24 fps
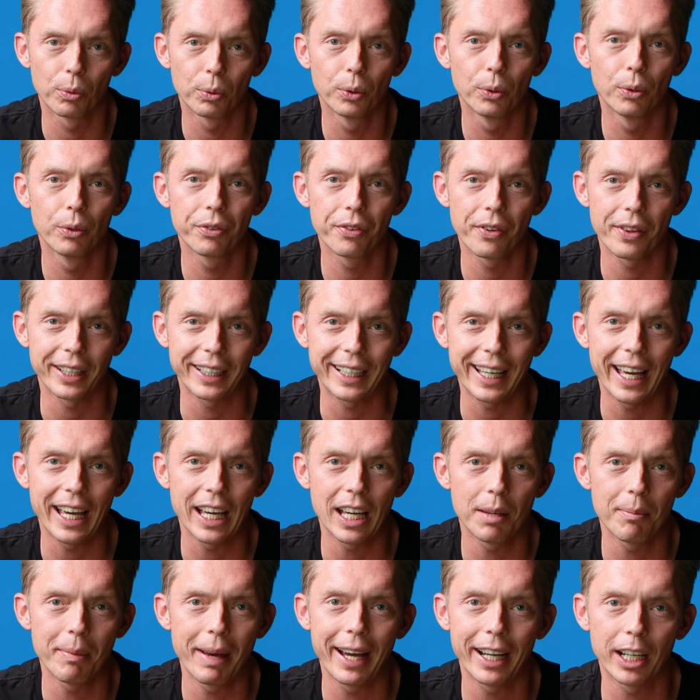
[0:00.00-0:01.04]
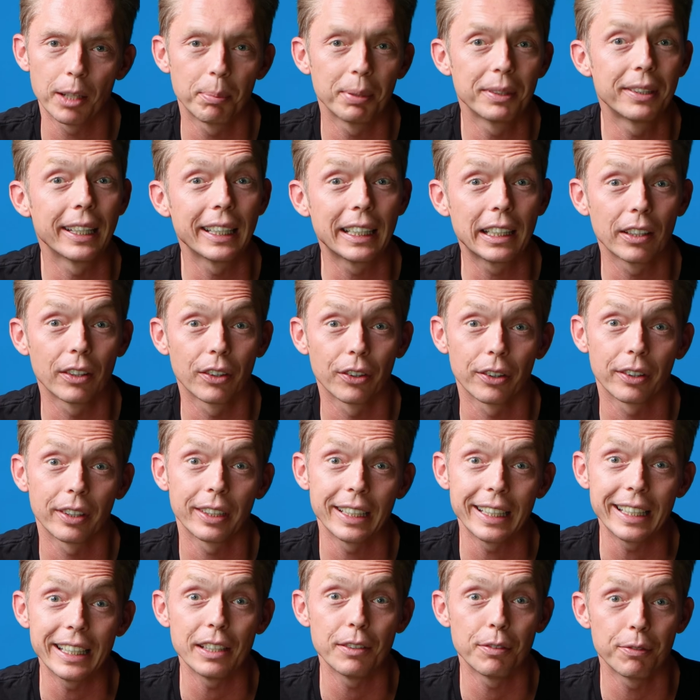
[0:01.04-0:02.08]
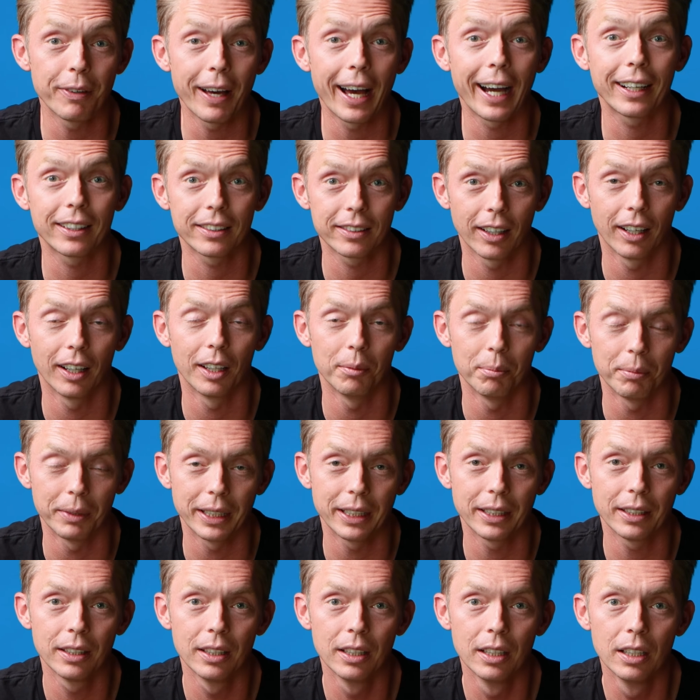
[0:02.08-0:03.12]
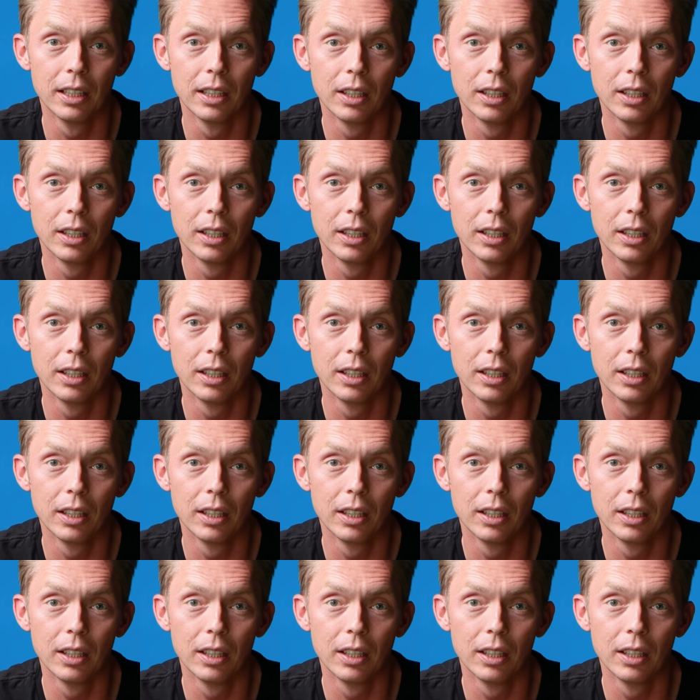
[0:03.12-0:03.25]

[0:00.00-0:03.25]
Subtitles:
the rules of the game had a particular effect on me.